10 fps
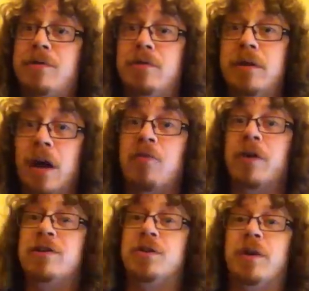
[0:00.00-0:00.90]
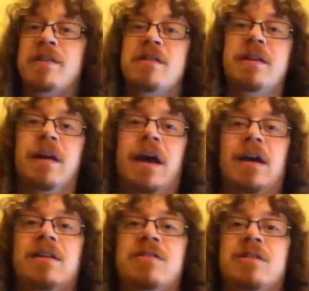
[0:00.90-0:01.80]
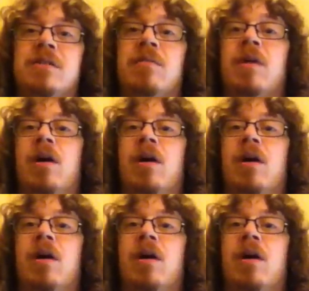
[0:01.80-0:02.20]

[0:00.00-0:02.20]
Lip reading: absolutely love Virtua Racing, as